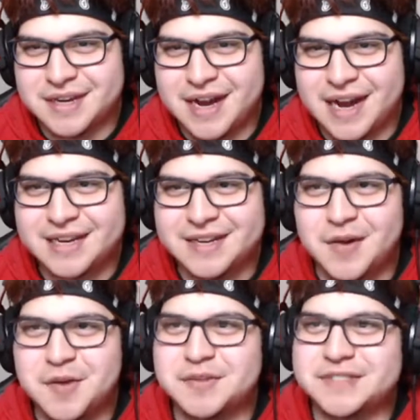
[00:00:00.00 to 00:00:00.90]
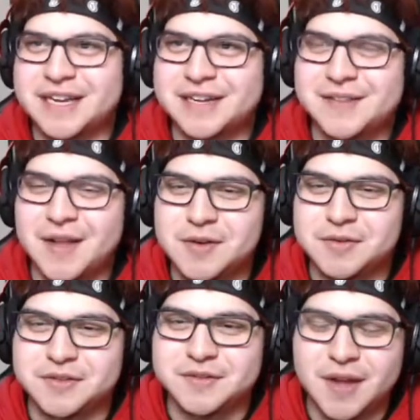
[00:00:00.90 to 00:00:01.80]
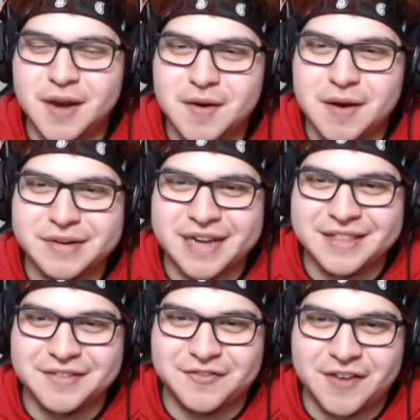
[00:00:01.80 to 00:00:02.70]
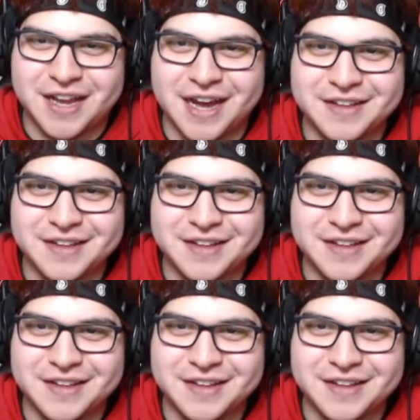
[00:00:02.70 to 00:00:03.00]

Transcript: I didn't know he was that close. No, I would have gotten the fuck out of